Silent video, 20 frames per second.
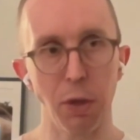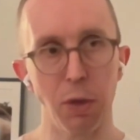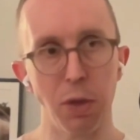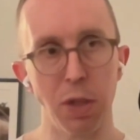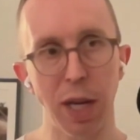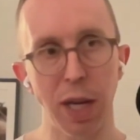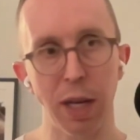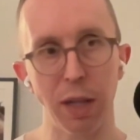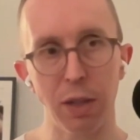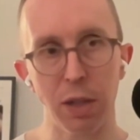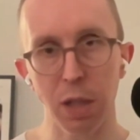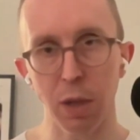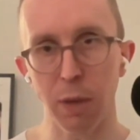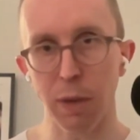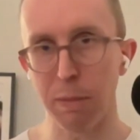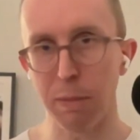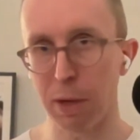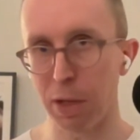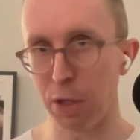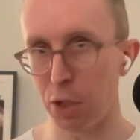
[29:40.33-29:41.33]
You tend to
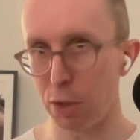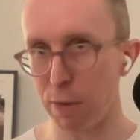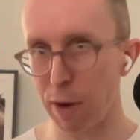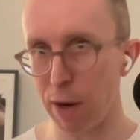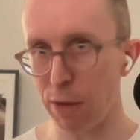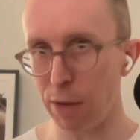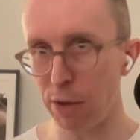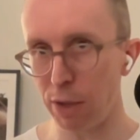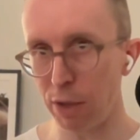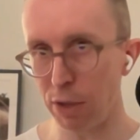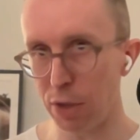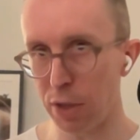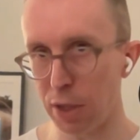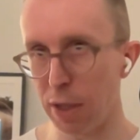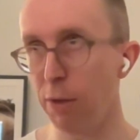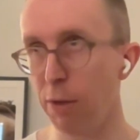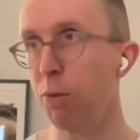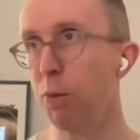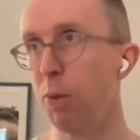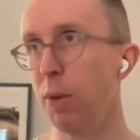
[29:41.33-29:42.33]
it by surrounding
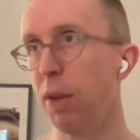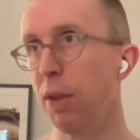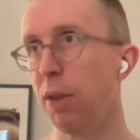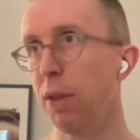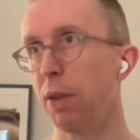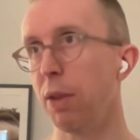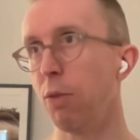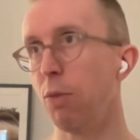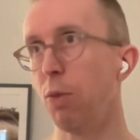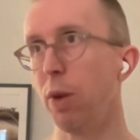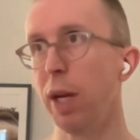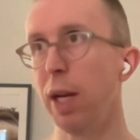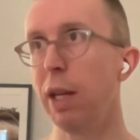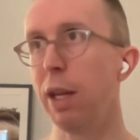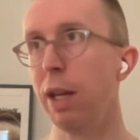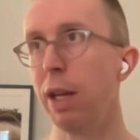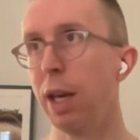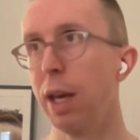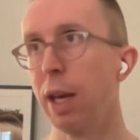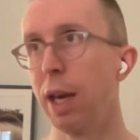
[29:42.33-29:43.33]
yourself with
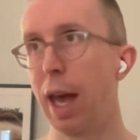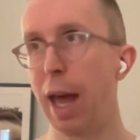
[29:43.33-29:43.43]
really